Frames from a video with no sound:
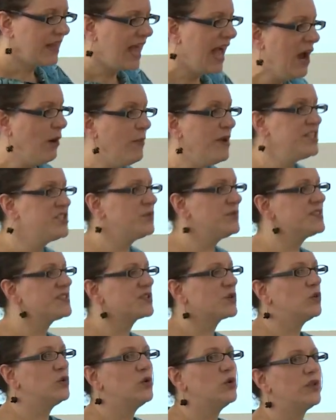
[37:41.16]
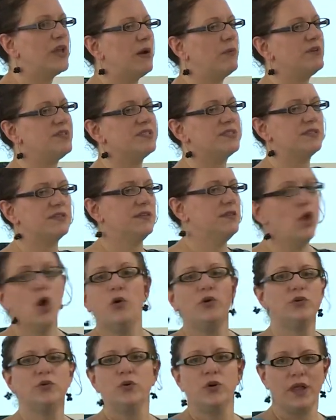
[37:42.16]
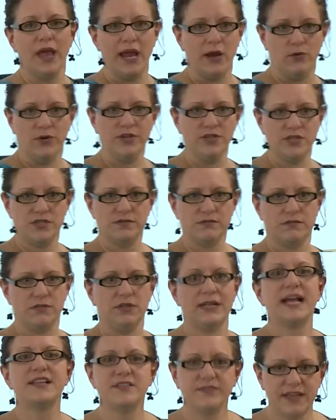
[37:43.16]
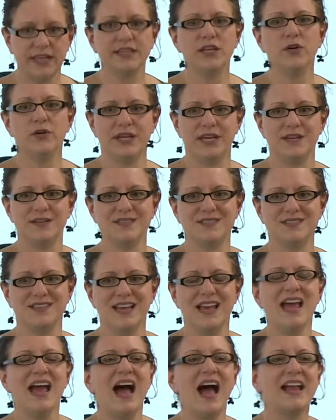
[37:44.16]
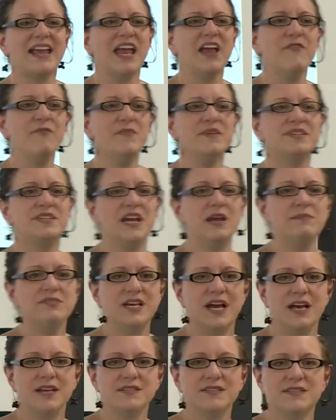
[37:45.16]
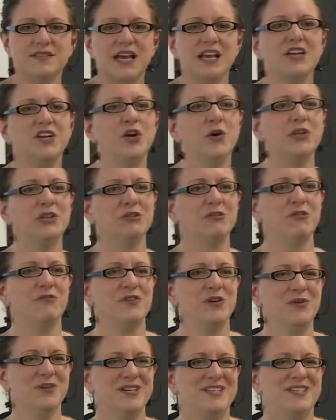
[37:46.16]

I went to a school that was no dual language, lots of Latino kids. I gave them the same tests, and you know what the reviewer